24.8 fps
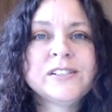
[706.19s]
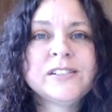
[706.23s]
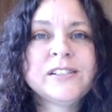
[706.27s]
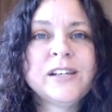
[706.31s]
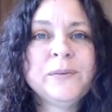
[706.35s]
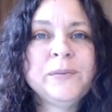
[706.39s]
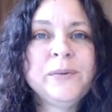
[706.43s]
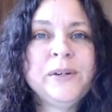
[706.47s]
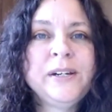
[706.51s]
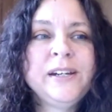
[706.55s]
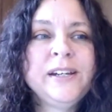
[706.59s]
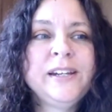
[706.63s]

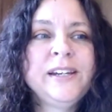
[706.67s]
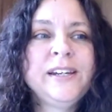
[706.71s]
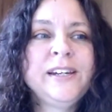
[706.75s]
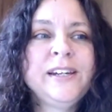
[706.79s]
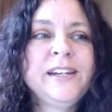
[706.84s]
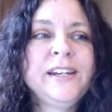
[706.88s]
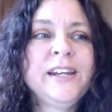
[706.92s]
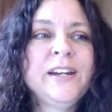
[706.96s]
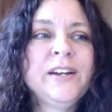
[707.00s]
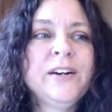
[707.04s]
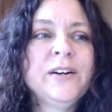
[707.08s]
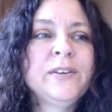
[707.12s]
someone
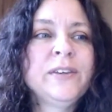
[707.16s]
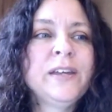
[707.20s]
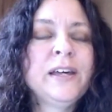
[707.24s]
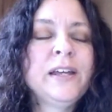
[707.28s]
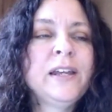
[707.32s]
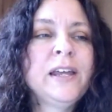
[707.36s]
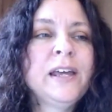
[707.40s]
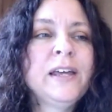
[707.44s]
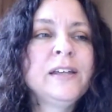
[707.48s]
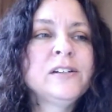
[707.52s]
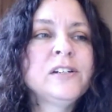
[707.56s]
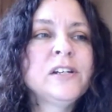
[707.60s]
in, you know, that
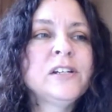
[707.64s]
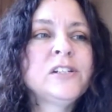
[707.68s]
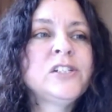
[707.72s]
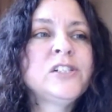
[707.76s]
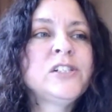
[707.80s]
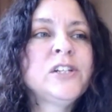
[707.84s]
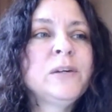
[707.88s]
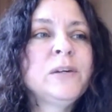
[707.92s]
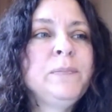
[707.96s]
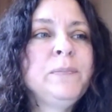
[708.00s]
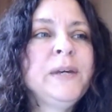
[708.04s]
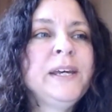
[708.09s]
it, it
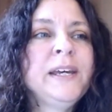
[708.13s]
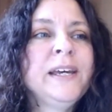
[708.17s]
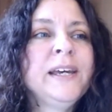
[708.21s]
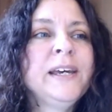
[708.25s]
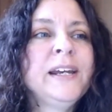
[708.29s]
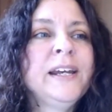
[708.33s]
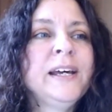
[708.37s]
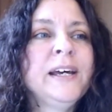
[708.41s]
should be in